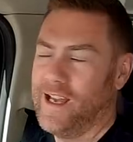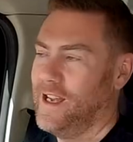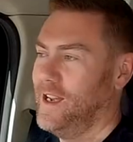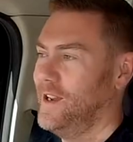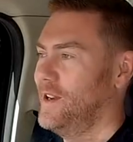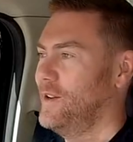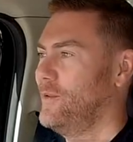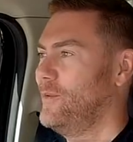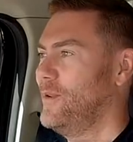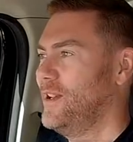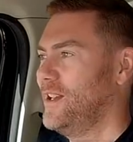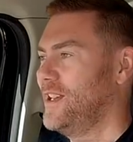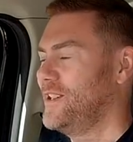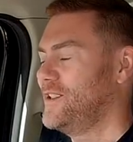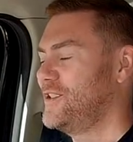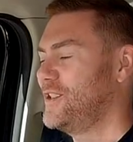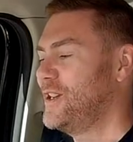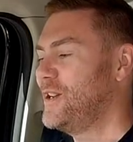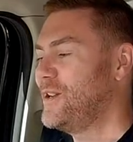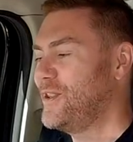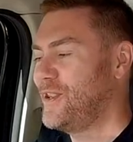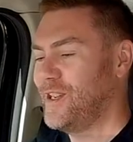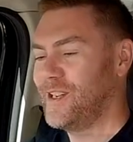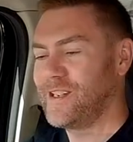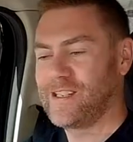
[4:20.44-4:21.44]
Yeah, well,
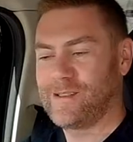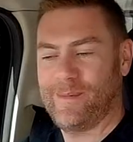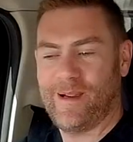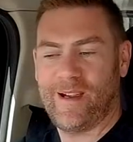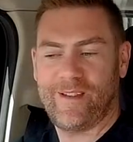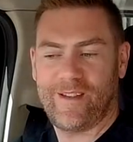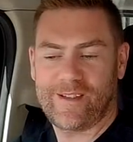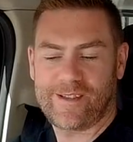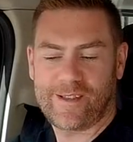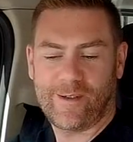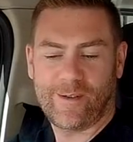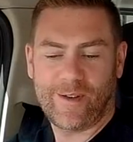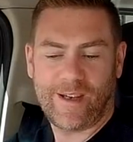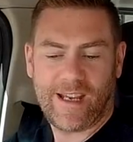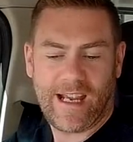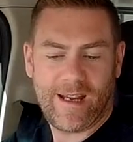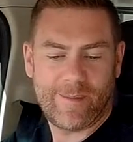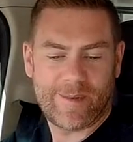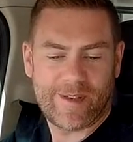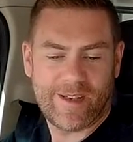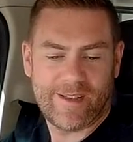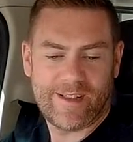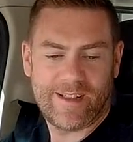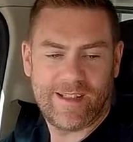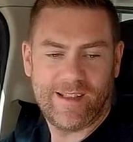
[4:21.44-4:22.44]
there's two things about those old
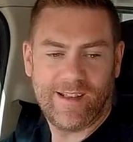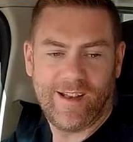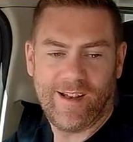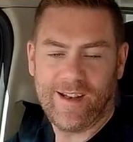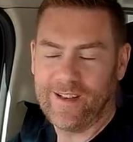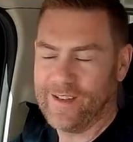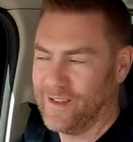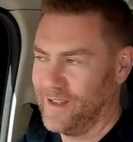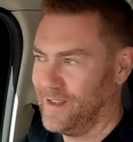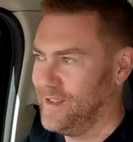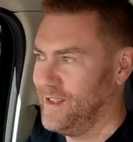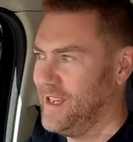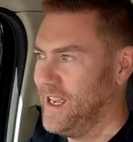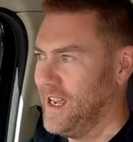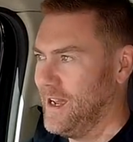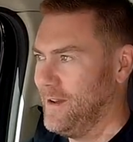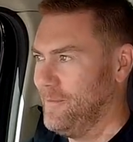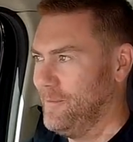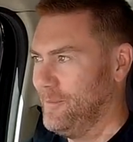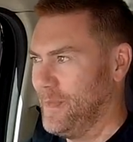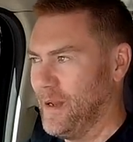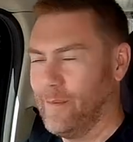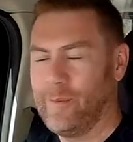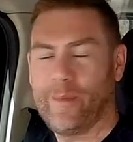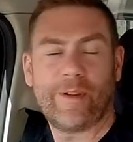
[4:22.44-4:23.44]
cabs I didn't like.
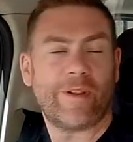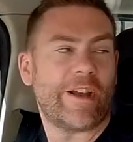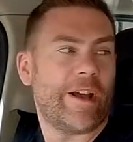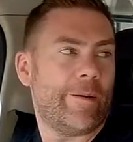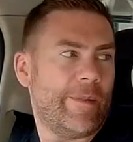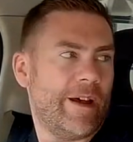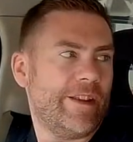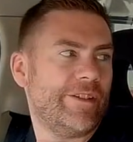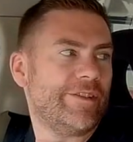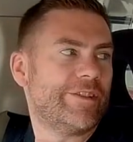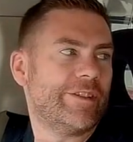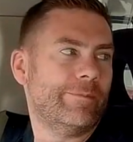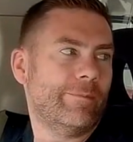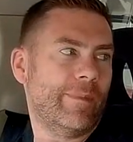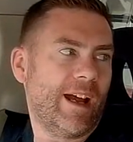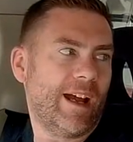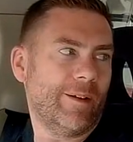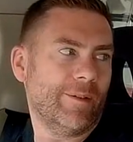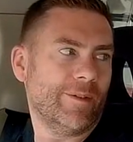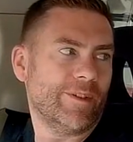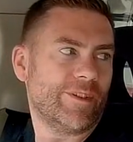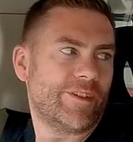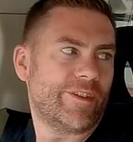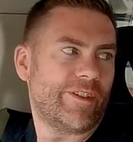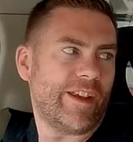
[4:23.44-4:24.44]
Yeah, bubble gum engine
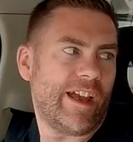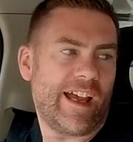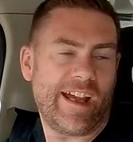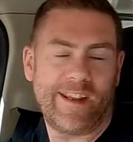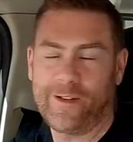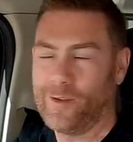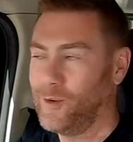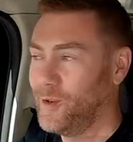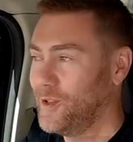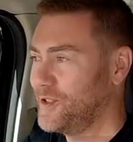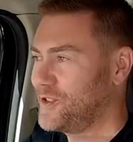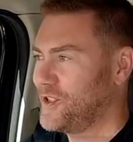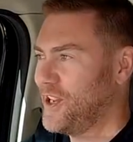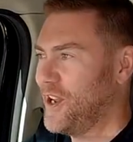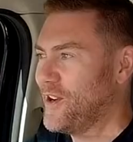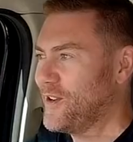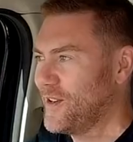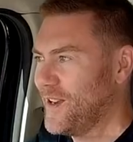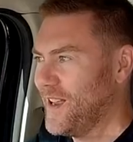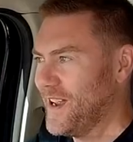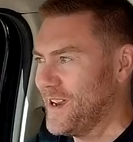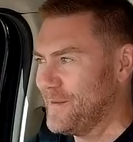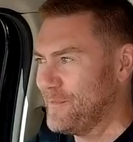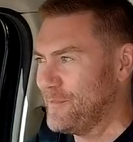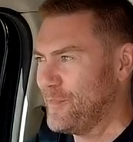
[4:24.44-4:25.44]
mounts, and
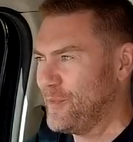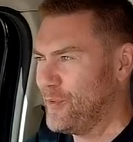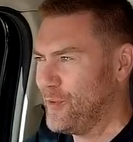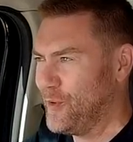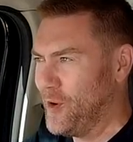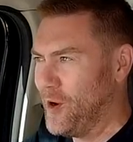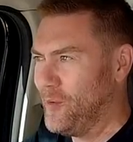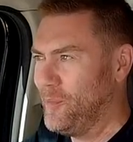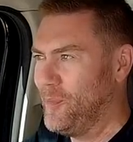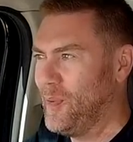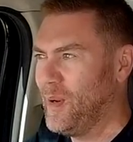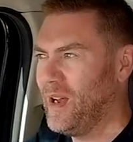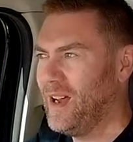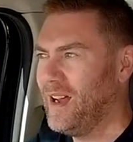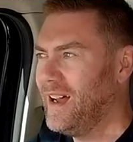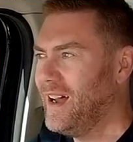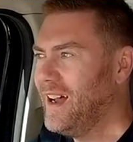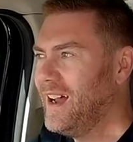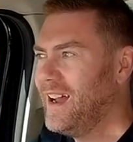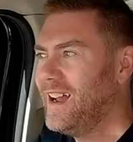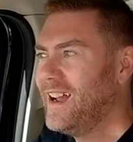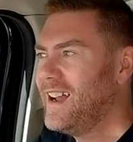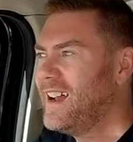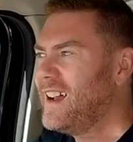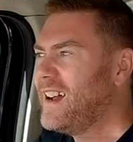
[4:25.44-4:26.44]
also like
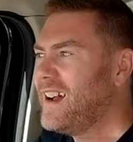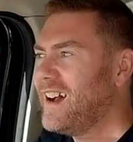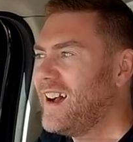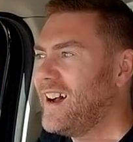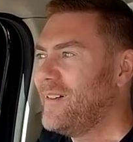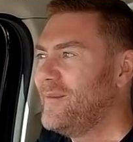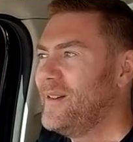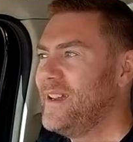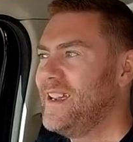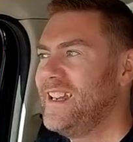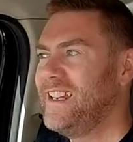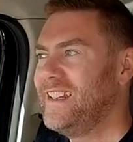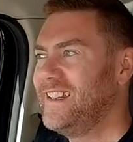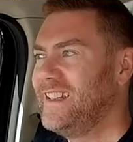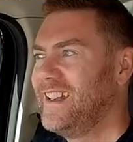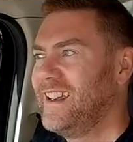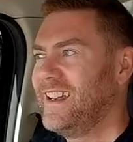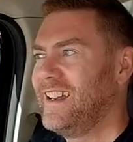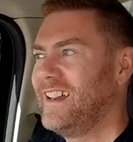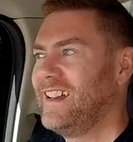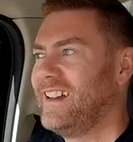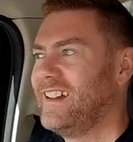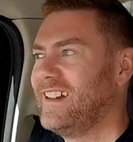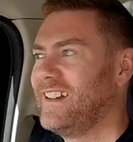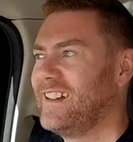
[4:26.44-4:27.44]
proper, I mean,
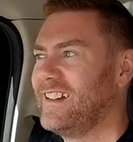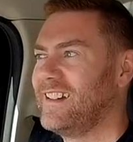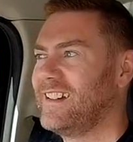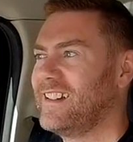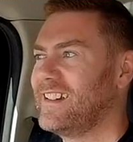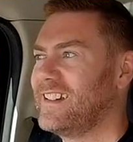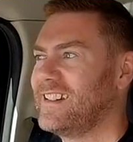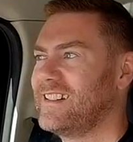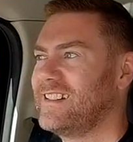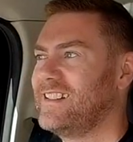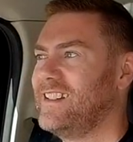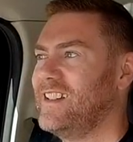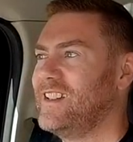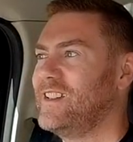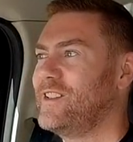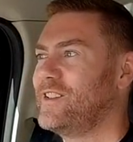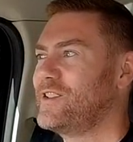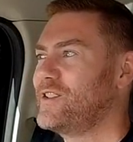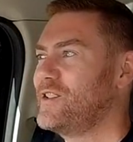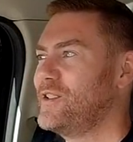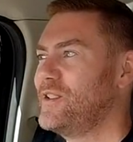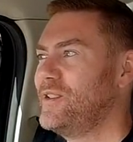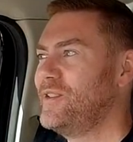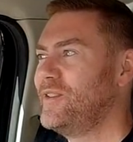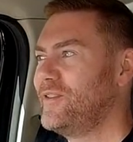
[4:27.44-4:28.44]

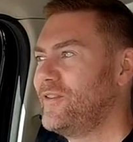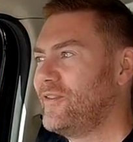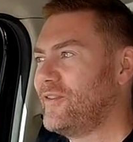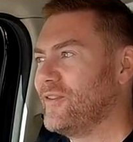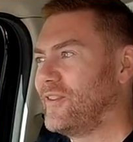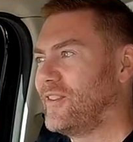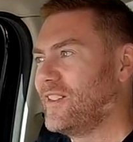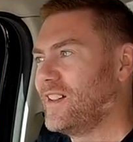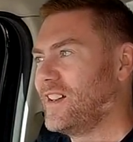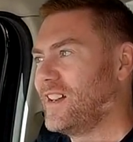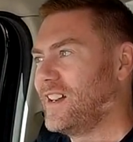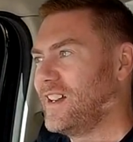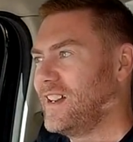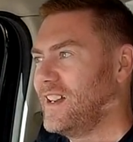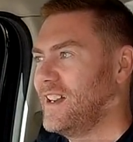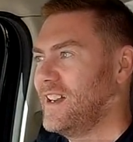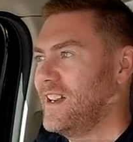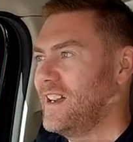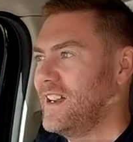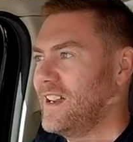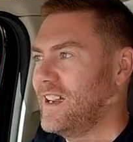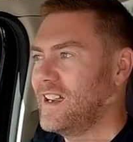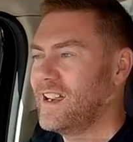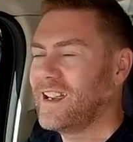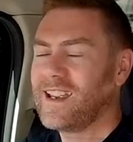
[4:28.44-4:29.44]
like a sort of,
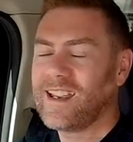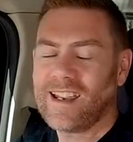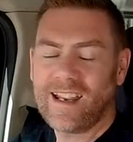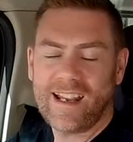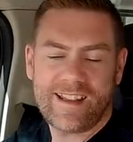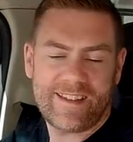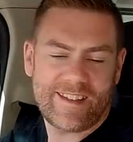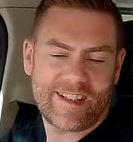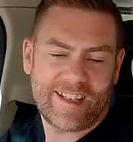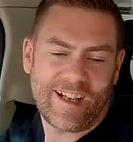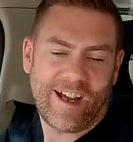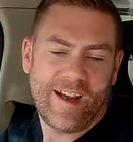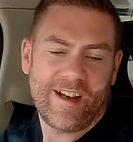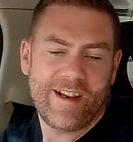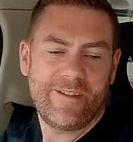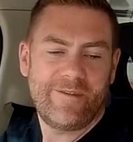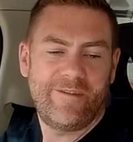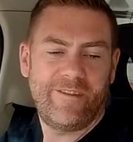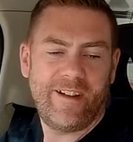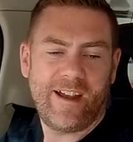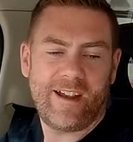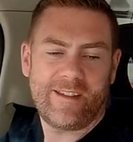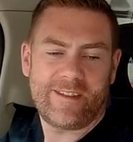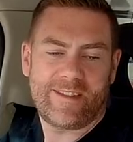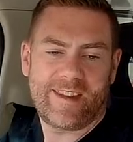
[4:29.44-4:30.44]
the kind
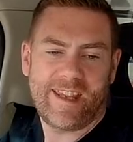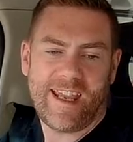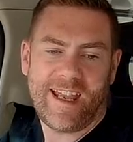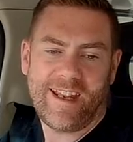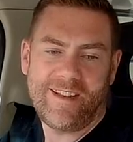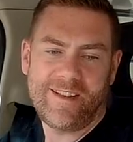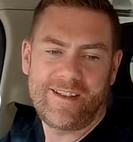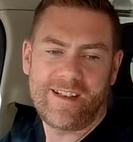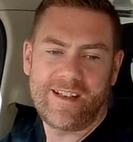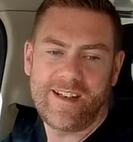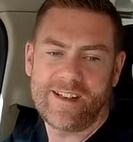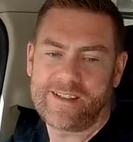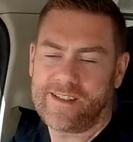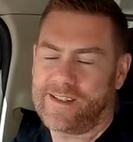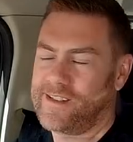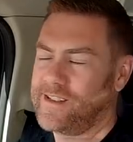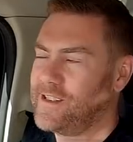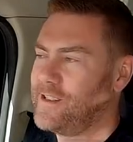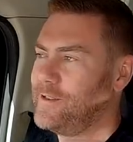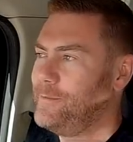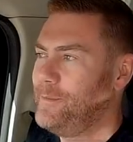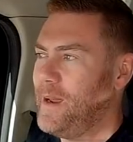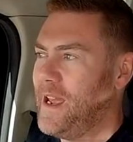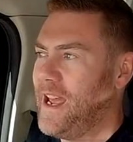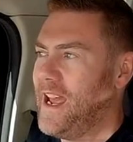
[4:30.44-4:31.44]
of, the engine is a
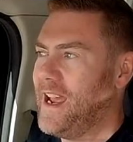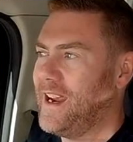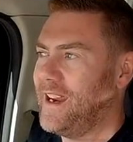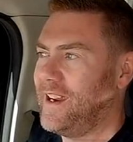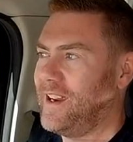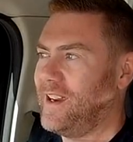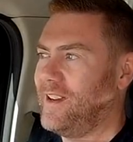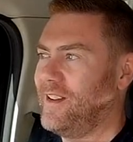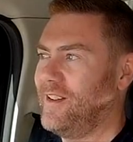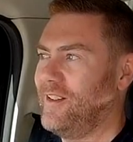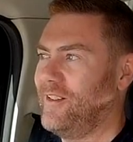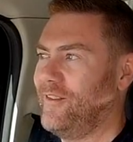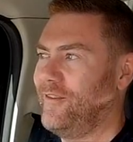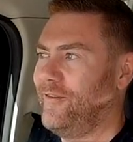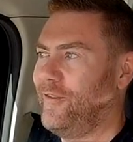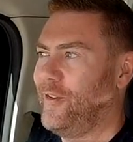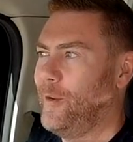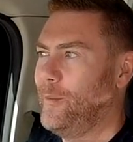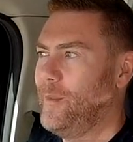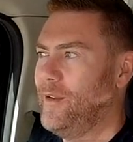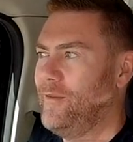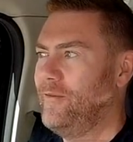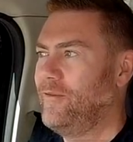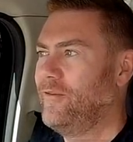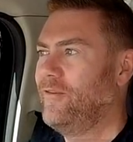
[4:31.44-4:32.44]
spec
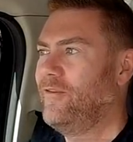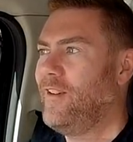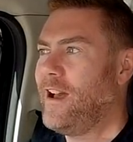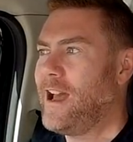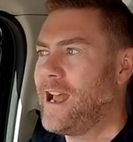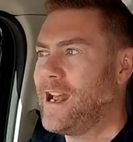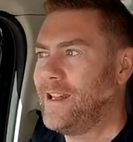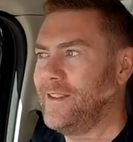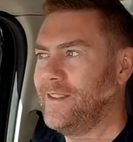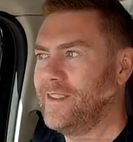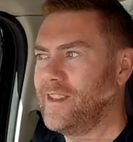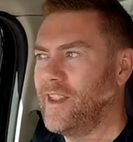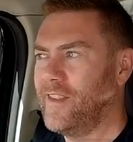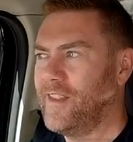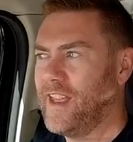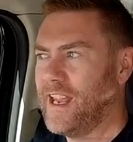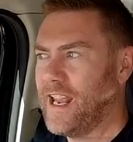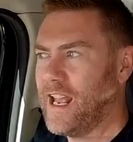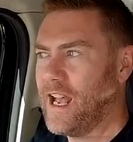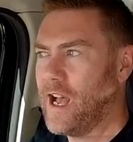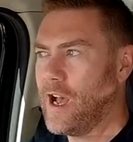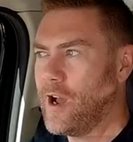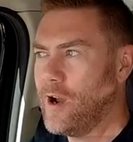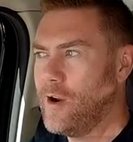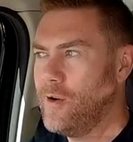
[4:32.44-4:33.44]
from a van that
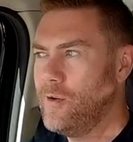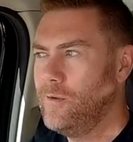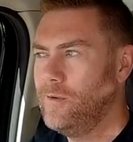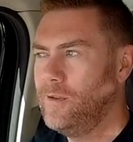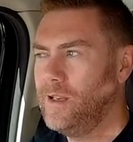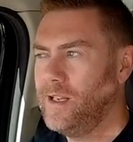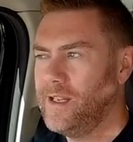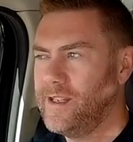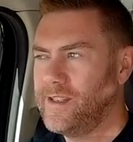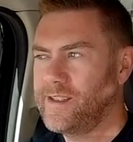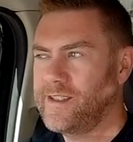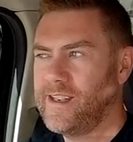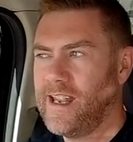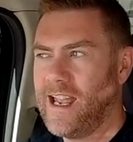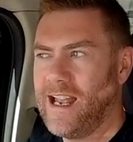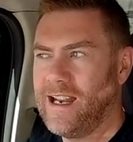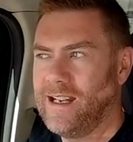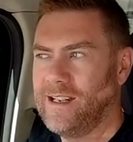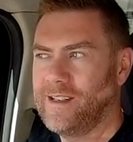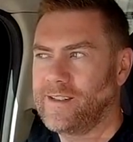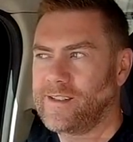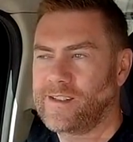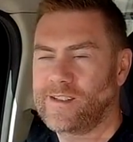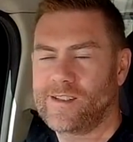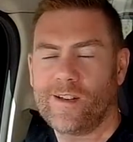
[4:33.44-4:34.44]
they only
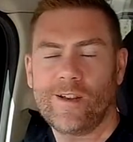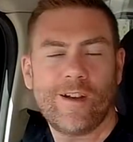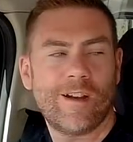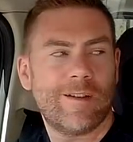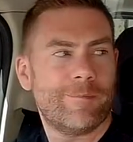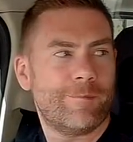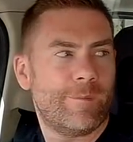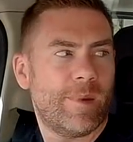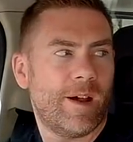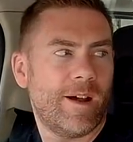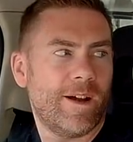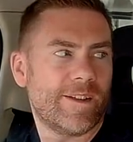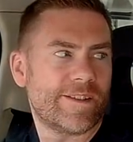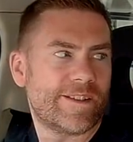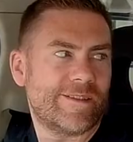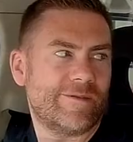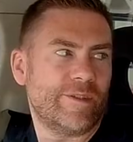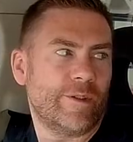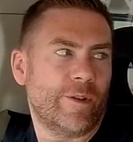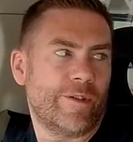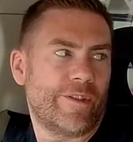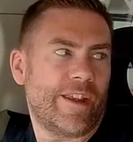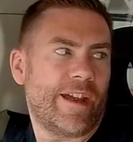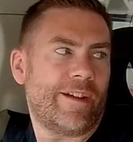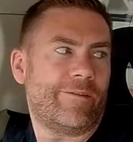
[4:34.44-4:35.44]
sell in certain parts
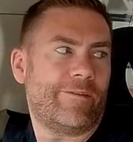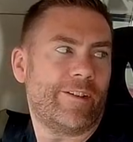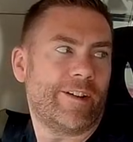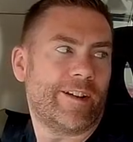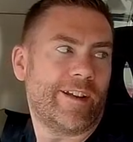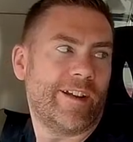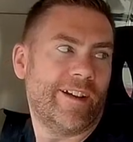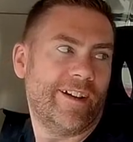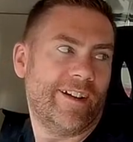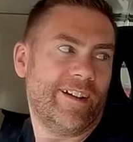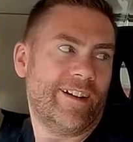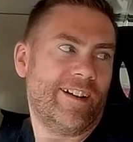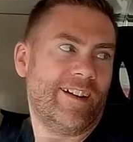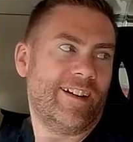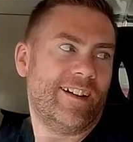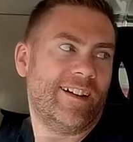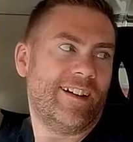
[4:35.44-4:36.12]
of North Africa.